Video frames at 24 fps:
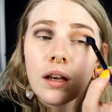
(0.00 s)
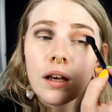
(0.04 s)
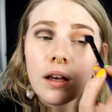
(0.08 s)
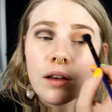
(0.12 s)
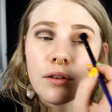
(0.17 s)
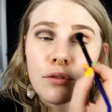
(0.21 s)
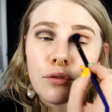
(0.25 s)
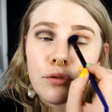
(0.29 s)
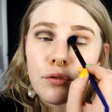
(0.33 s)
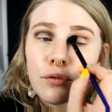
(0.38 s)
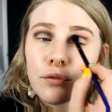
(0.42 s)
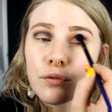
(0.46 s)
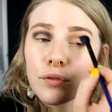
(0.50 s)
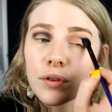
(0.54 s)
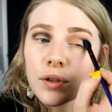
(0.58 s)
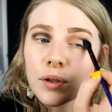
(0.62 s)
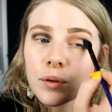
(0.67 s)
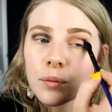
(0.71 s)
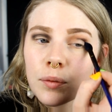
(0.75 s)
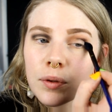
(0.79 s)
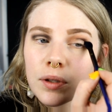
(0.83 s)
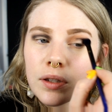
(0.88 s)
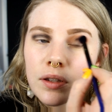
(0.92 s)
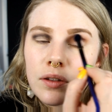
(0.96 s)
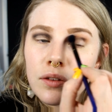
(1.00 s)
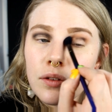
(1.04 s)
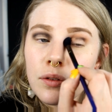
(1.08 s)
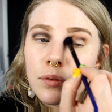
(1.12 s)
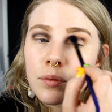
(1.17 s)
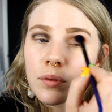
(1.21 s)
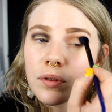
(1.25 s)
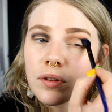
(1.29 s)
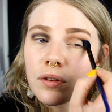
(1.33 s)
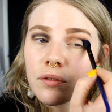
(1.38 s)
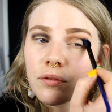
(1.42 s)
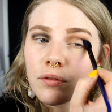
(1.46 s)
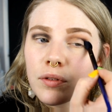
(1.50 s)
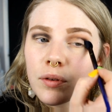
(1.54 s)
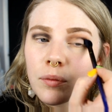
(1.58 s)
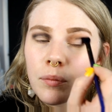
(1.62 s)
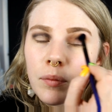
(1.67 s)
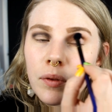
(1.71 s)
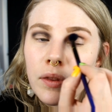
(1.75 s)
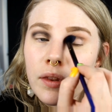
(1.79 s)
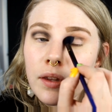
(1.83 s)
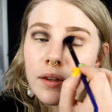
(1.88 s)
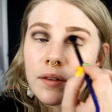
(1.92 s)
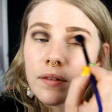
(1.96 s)
I think we can do something
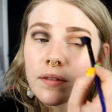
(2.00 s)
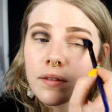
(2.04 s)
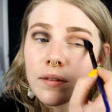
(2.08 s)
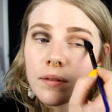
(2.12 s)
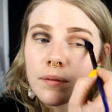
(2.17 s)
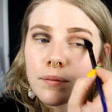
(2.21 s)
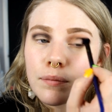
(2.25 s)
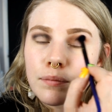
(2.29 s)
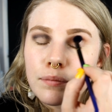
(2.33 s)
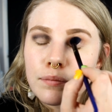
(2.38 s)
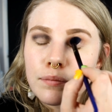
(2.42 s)
with this.